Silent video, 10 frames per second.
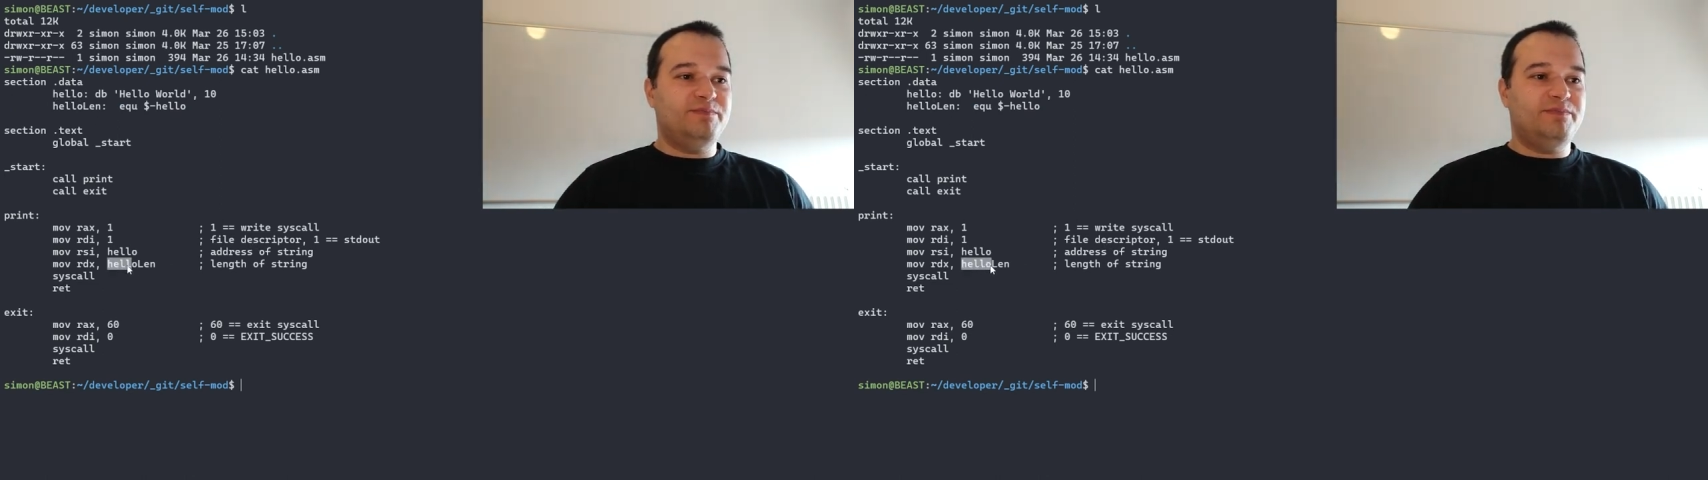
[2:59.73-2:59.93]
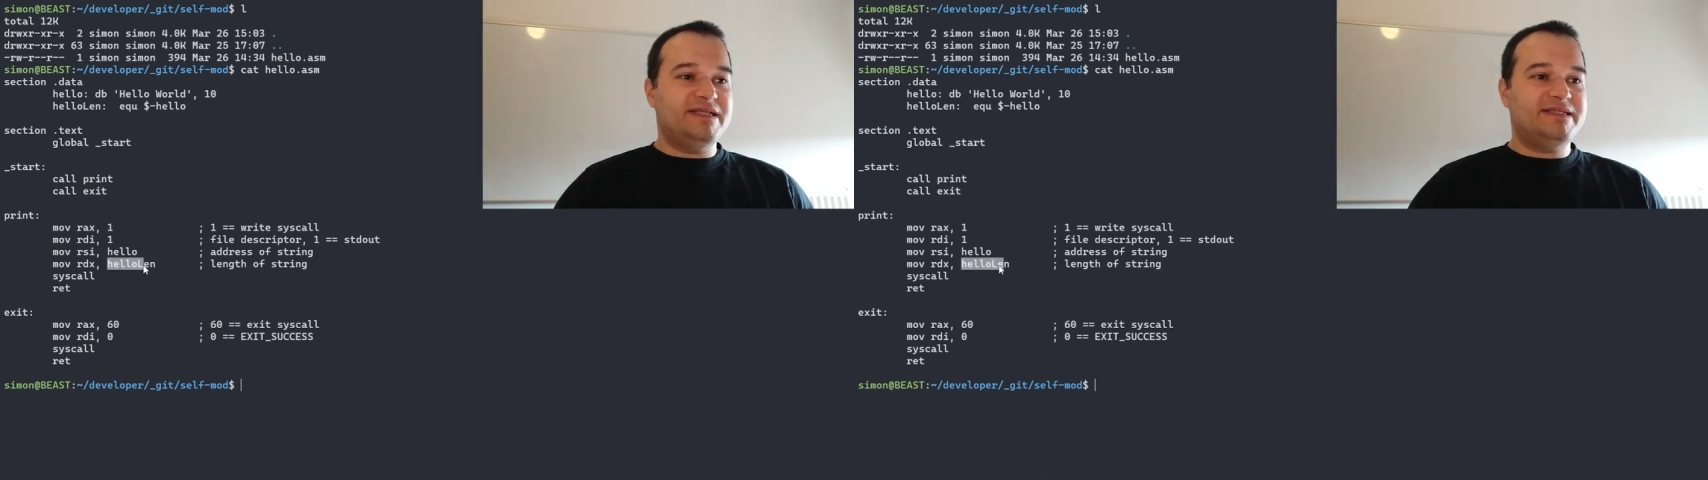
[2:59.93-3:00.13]

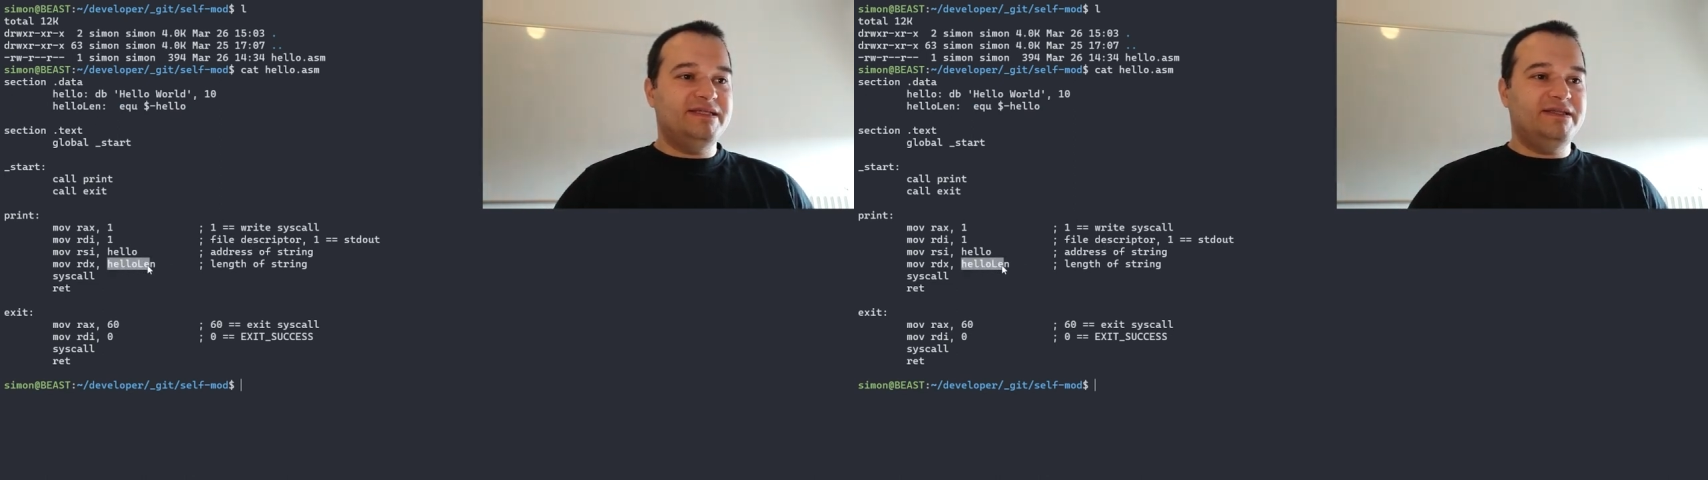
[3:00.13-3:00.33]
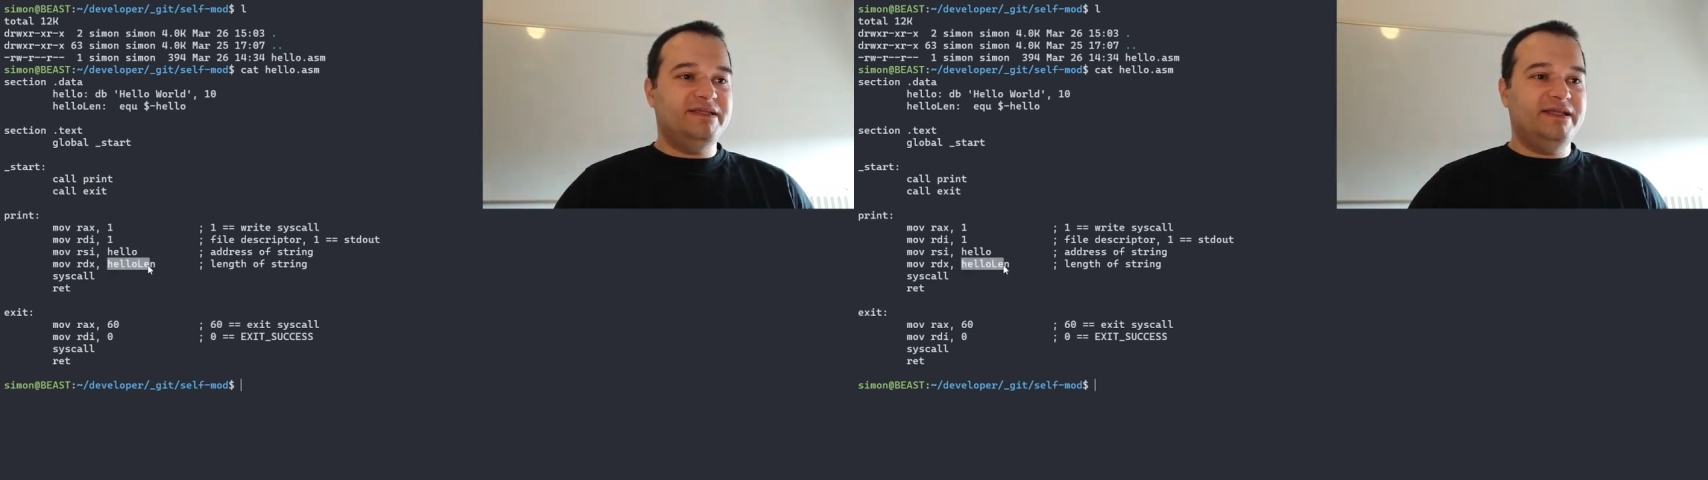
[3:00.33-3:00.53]
pass
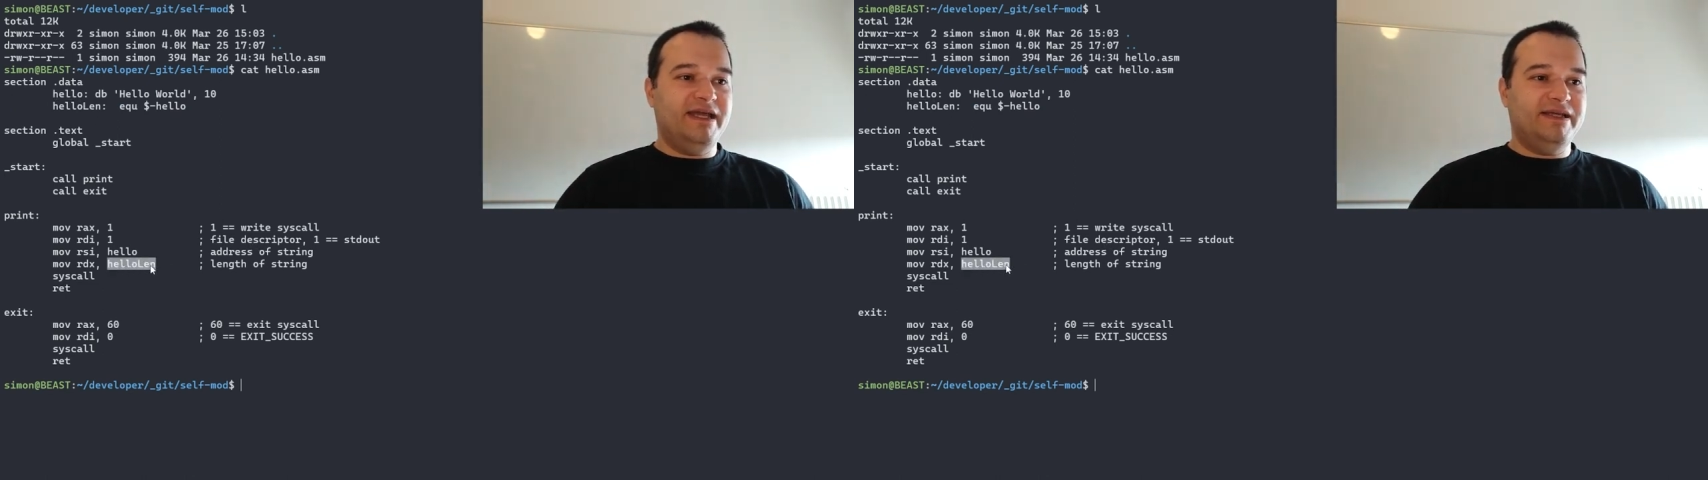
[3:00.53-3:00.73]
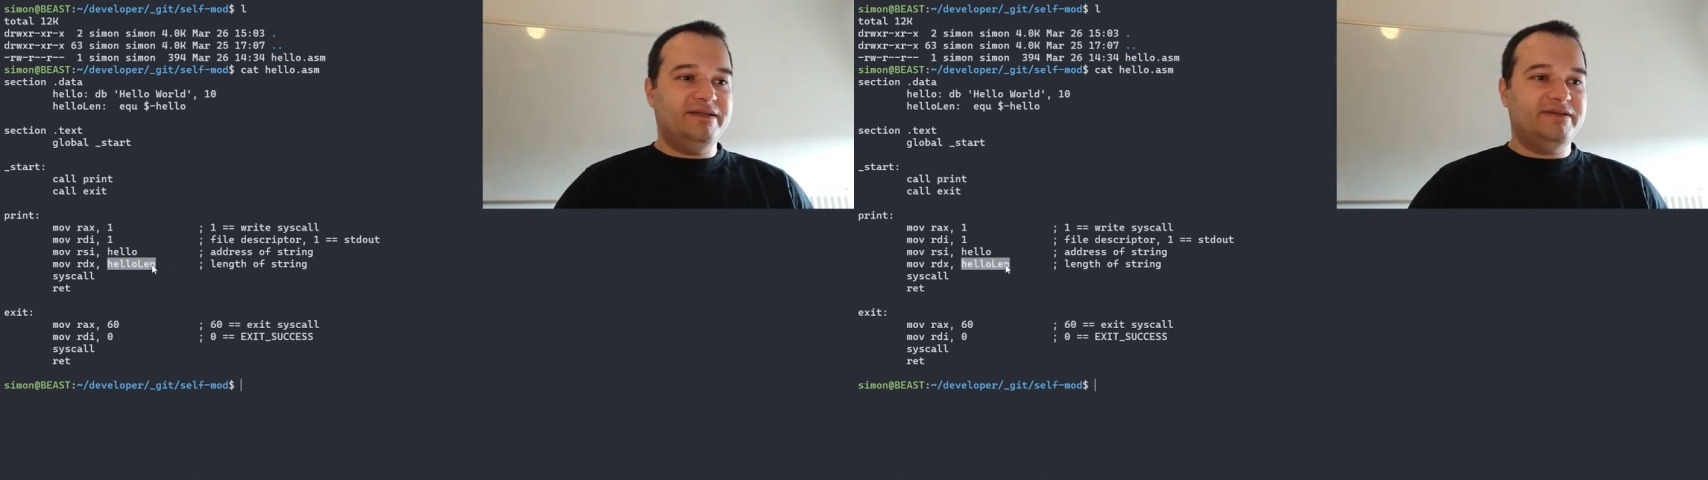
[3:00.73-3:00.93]
in the
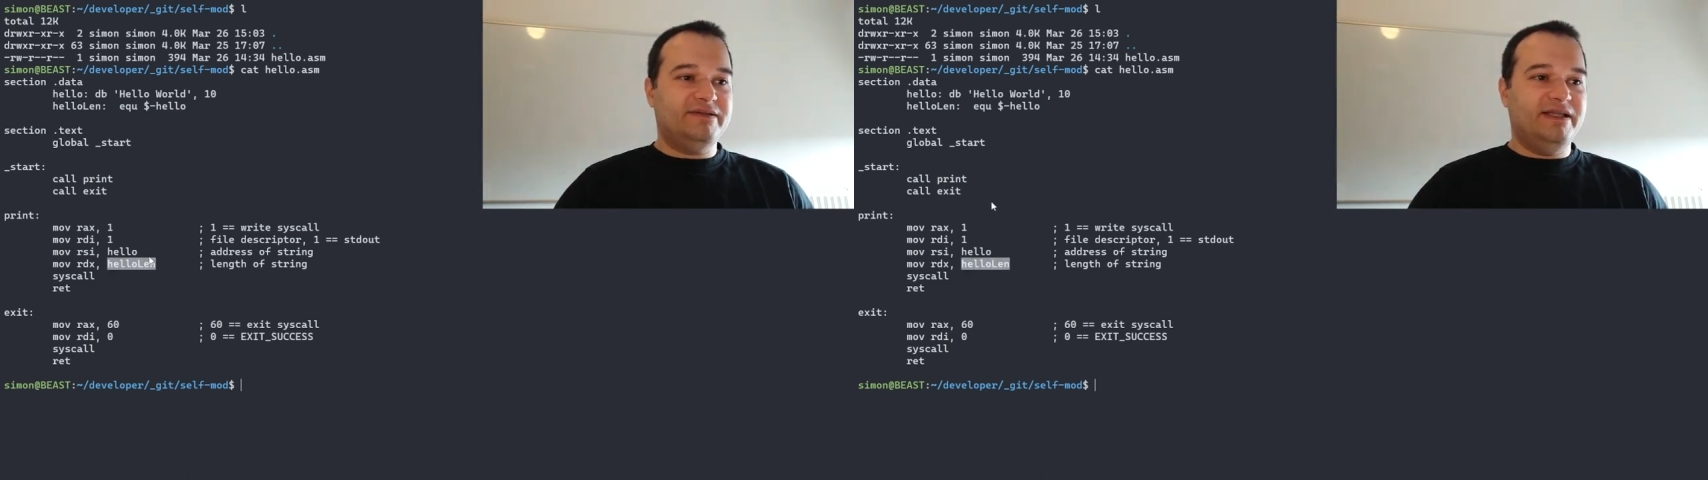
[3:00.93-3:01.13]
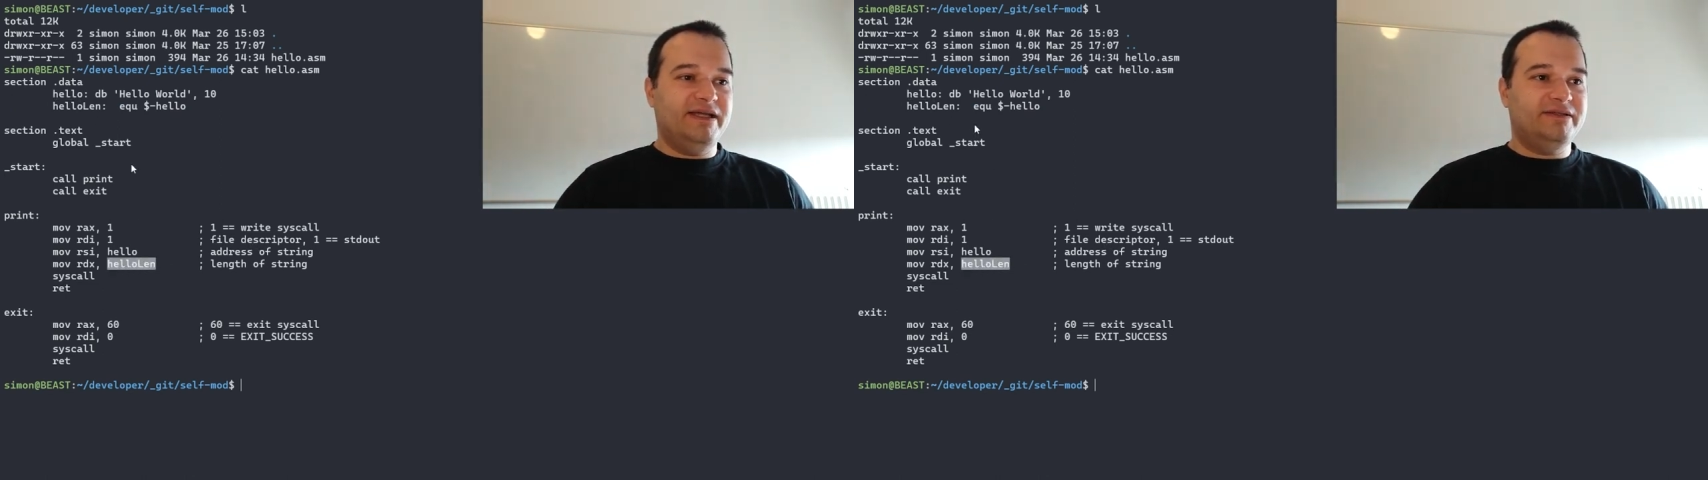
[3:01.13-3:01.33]
length length